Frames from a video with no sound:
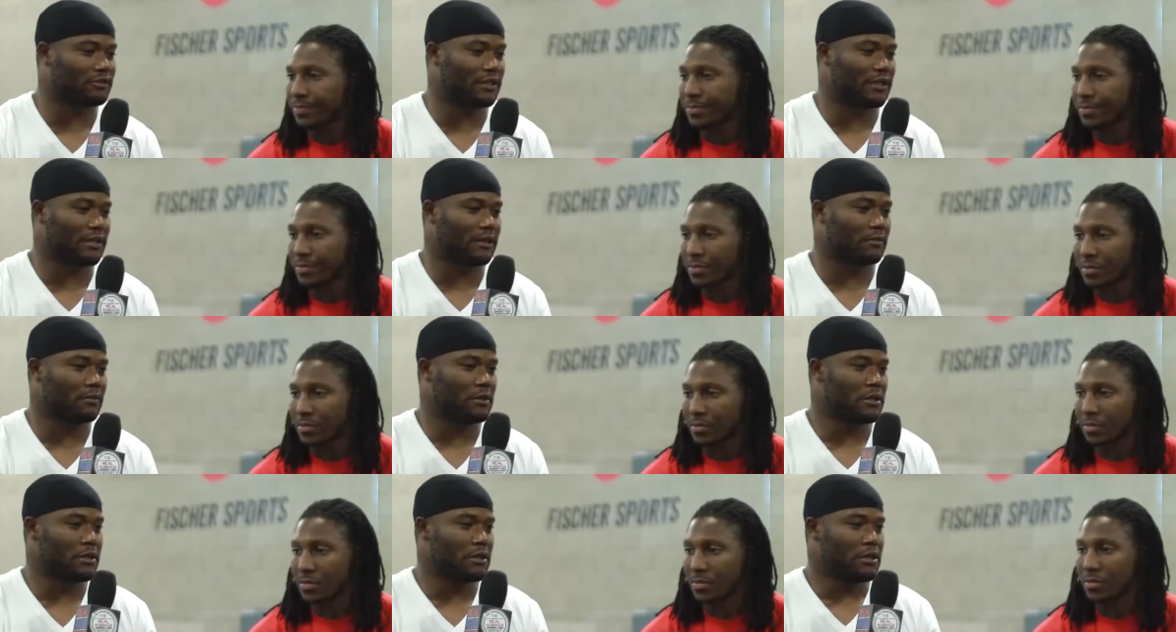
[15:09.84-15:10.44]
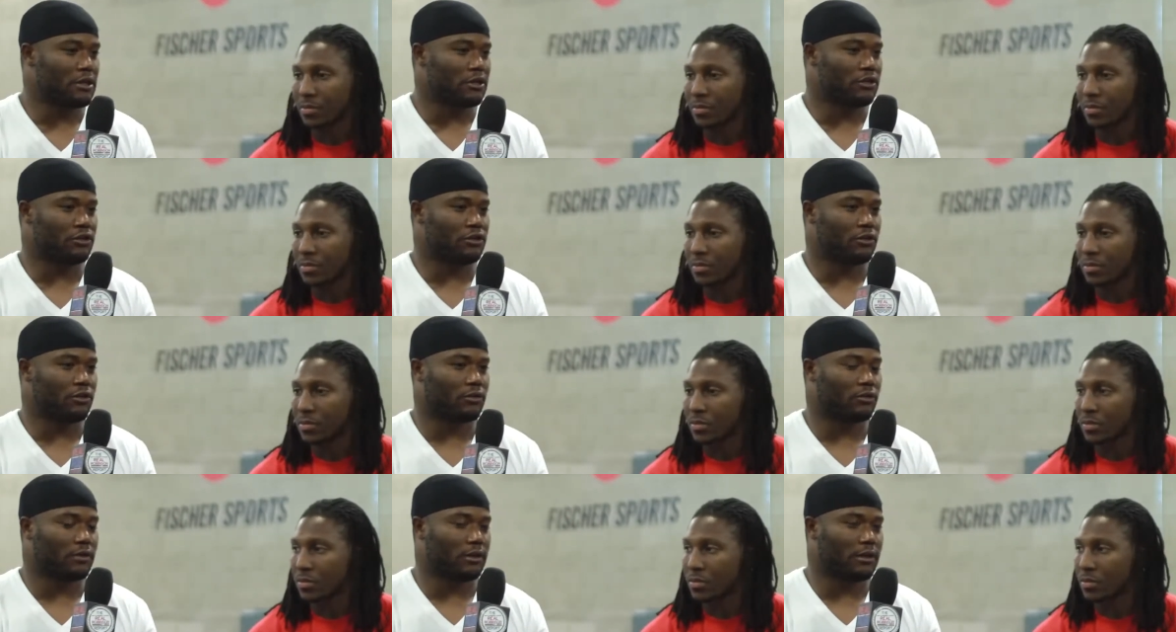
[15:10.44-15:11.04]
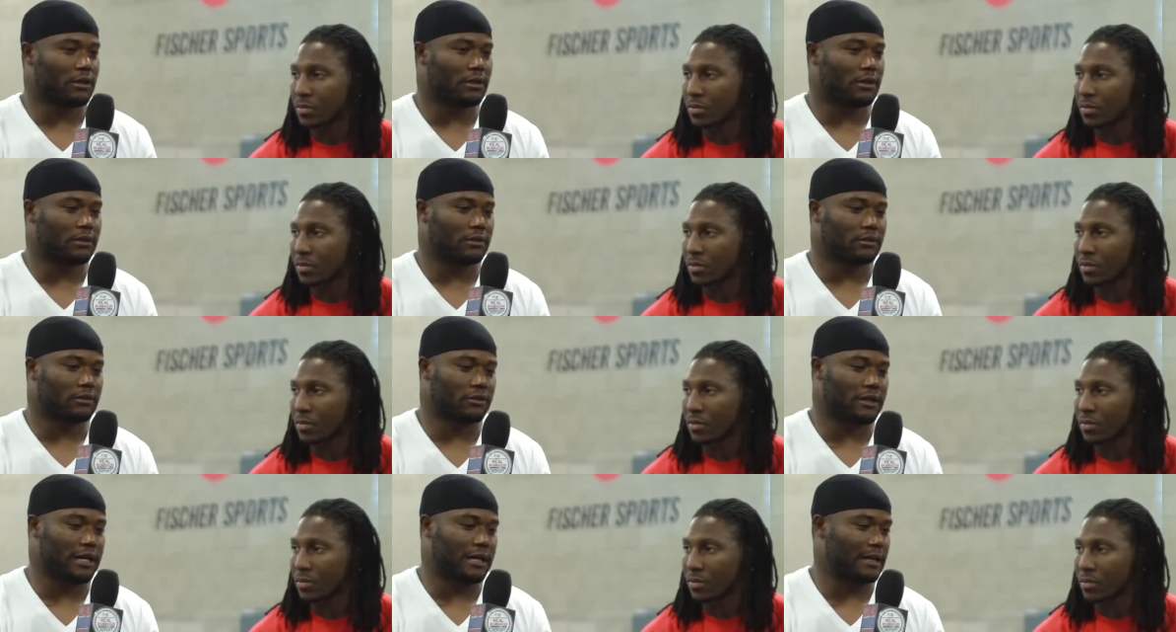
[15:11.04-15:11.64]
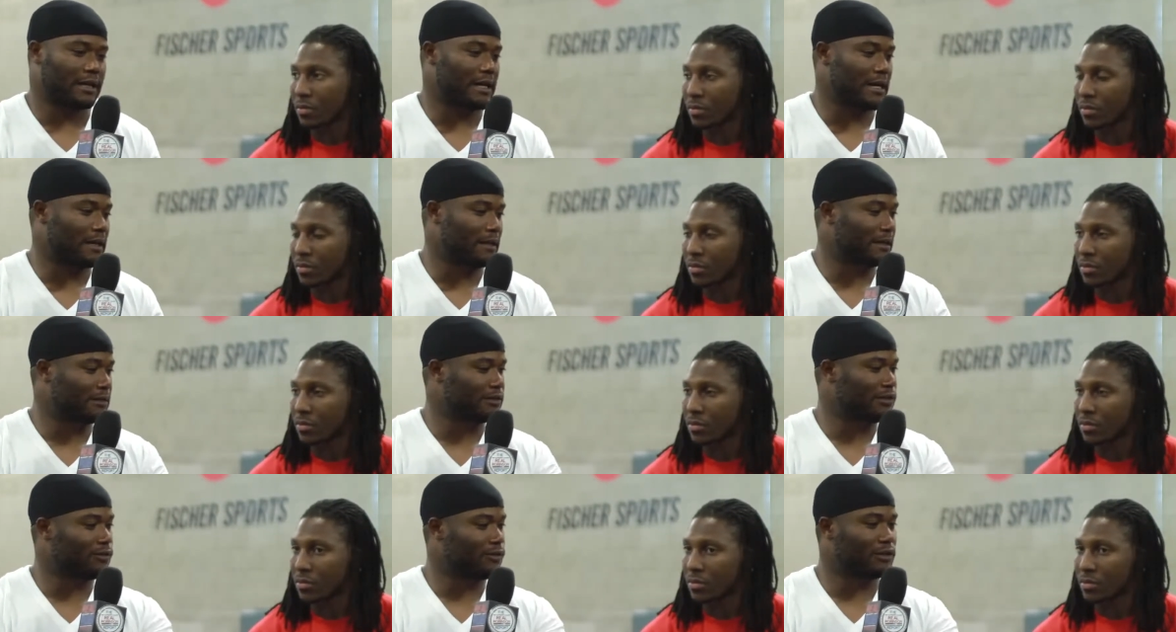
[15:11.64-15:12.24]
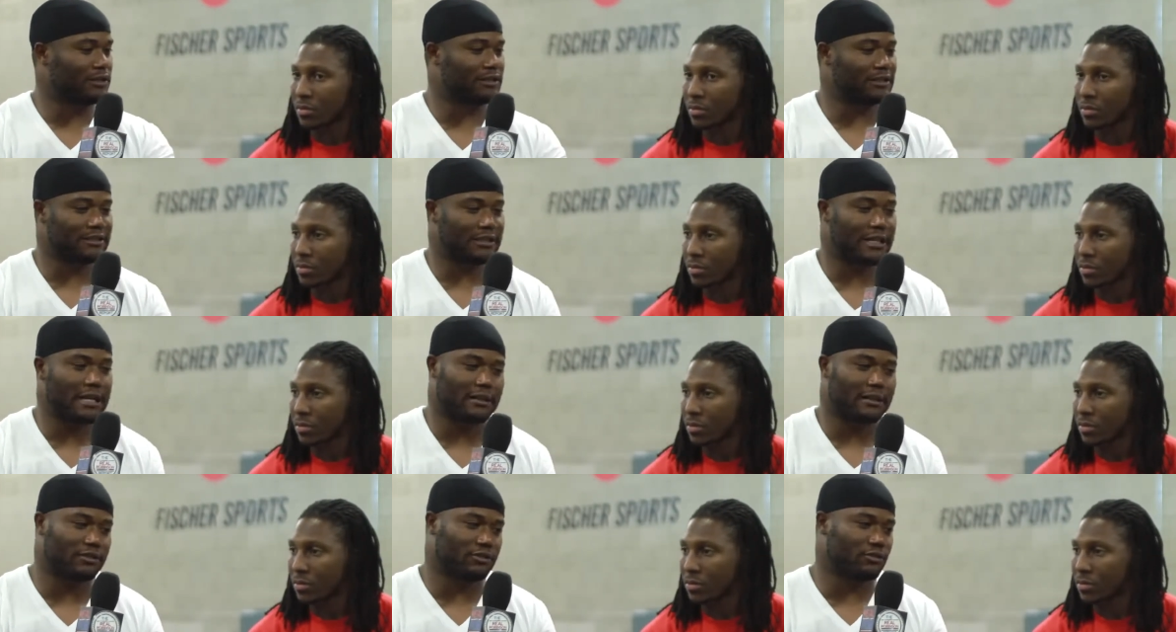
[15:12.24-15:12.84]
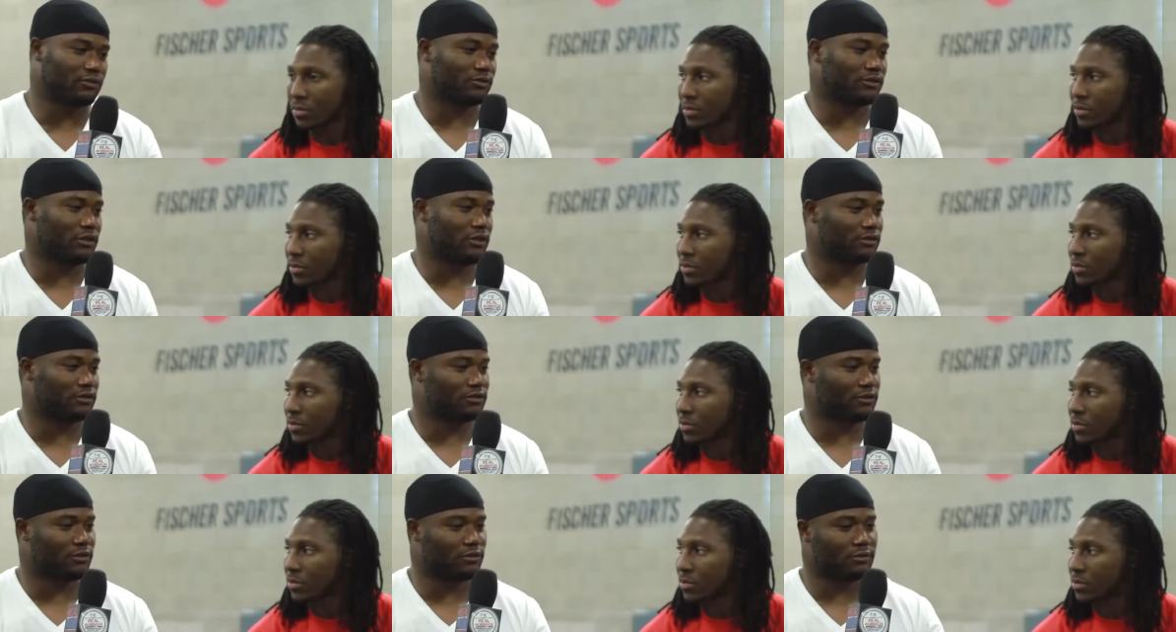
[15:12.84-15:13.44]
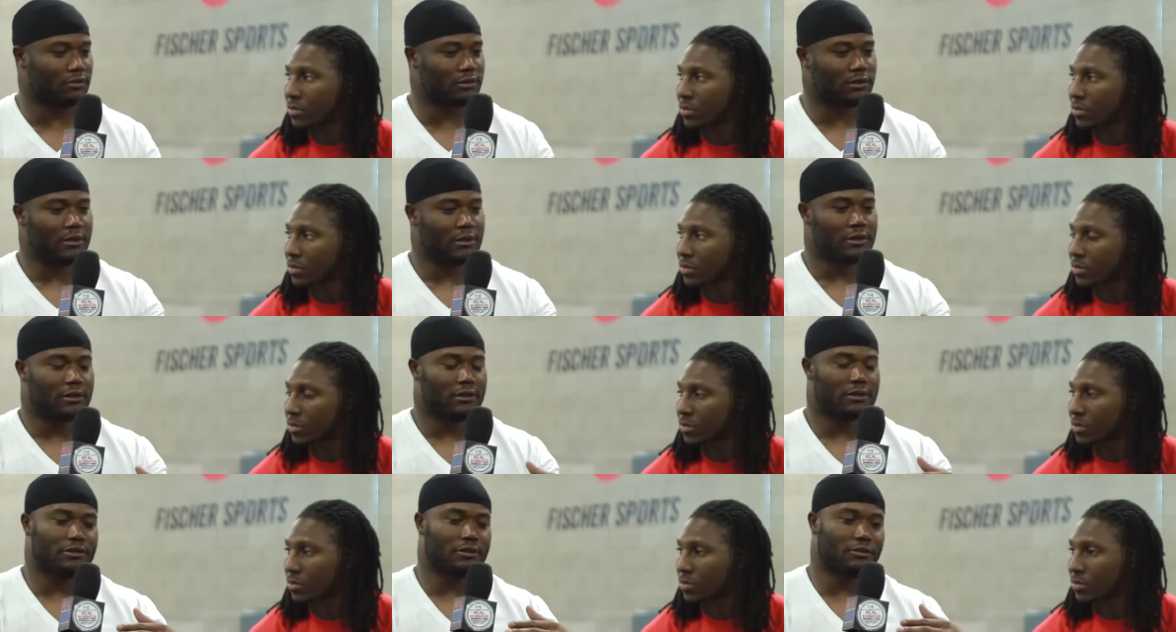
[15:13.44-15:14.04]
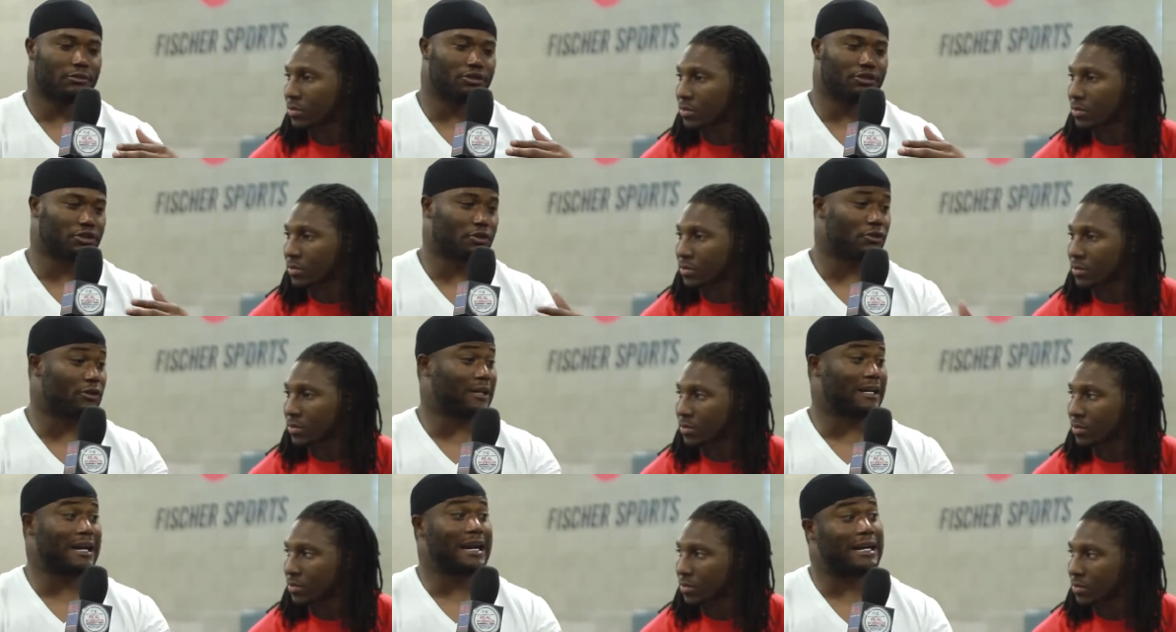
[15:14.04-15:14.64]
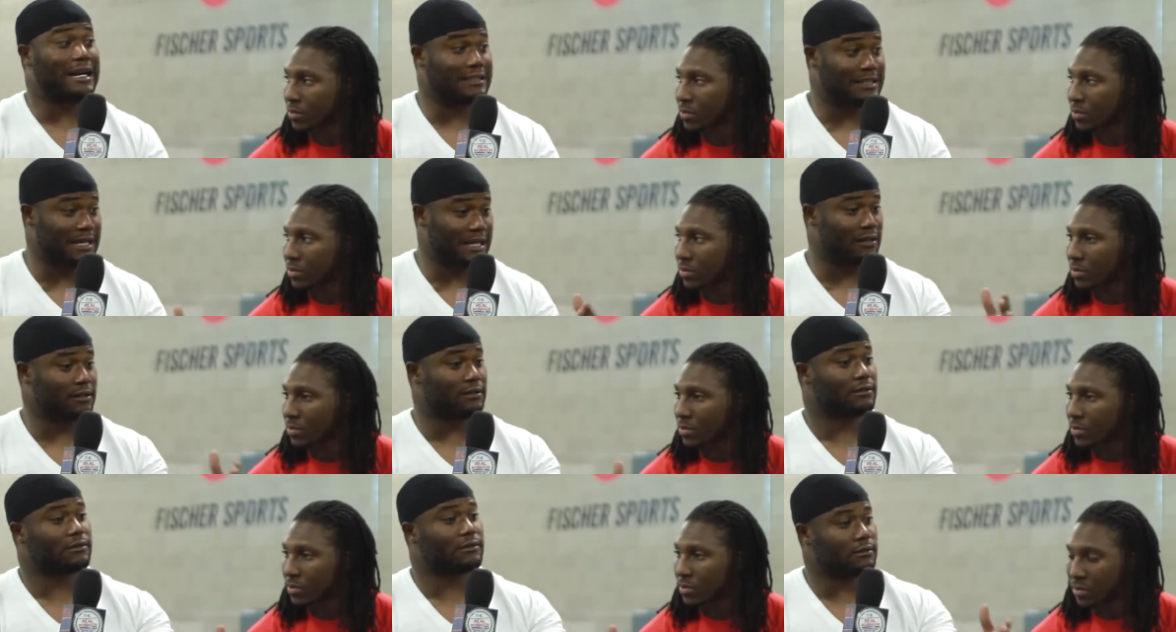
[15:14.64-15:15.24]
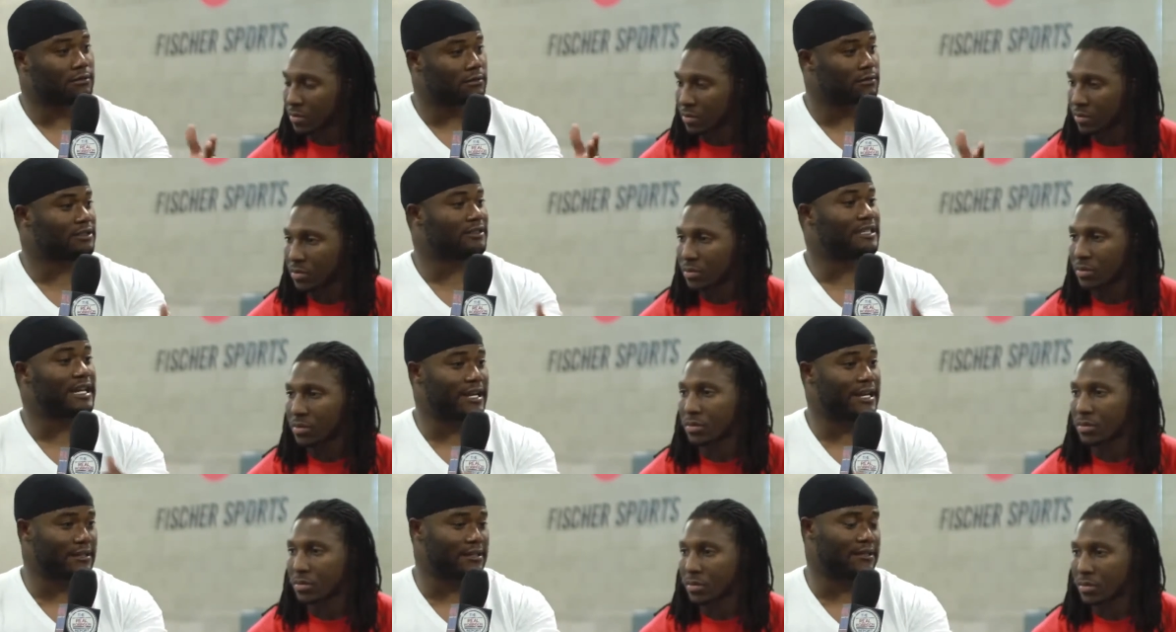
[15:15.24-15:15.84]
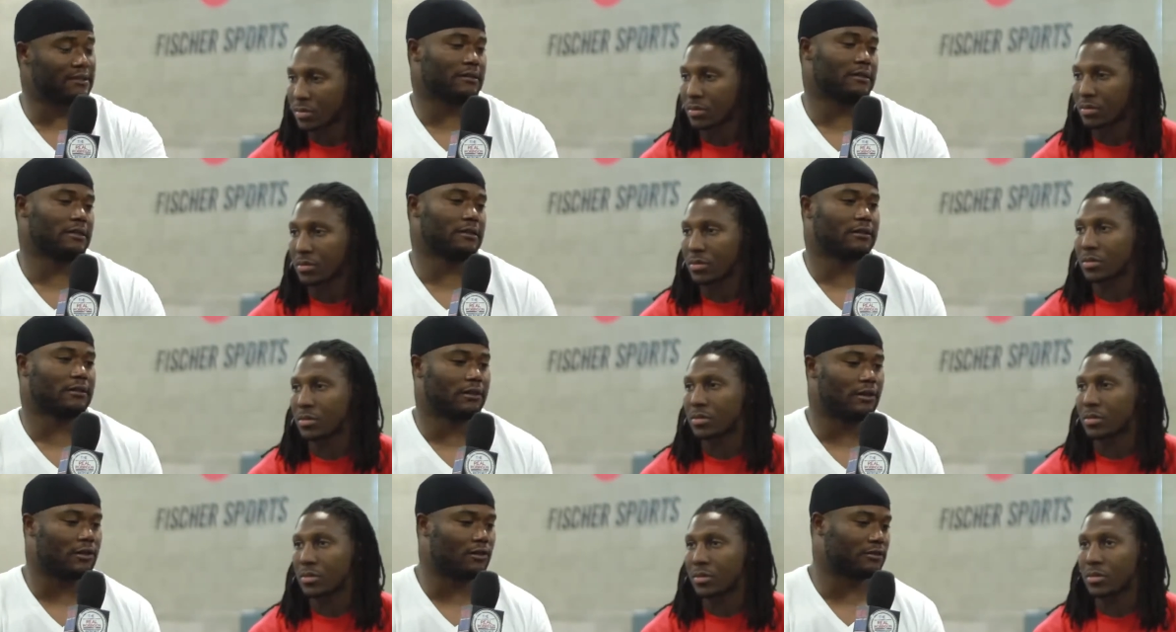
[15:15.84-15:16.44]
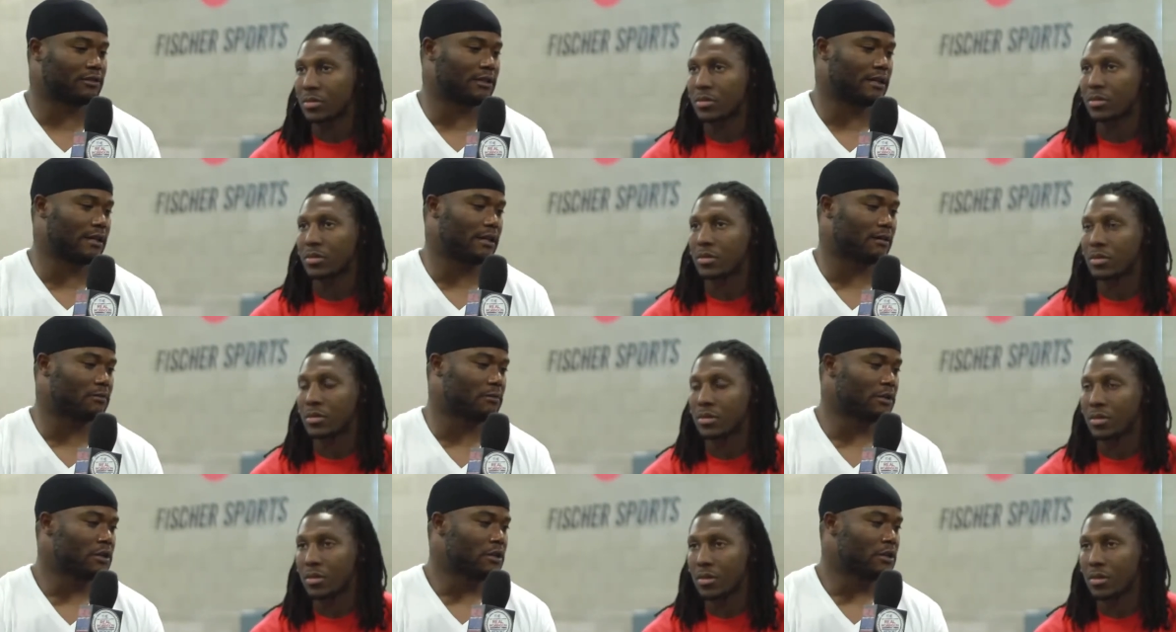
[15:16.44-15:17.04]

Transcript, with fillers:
Speaker 1: time. You know, uh, you got a guy like Tony Gonzalez who's also, you know, showing guys how to stay in this league a long time.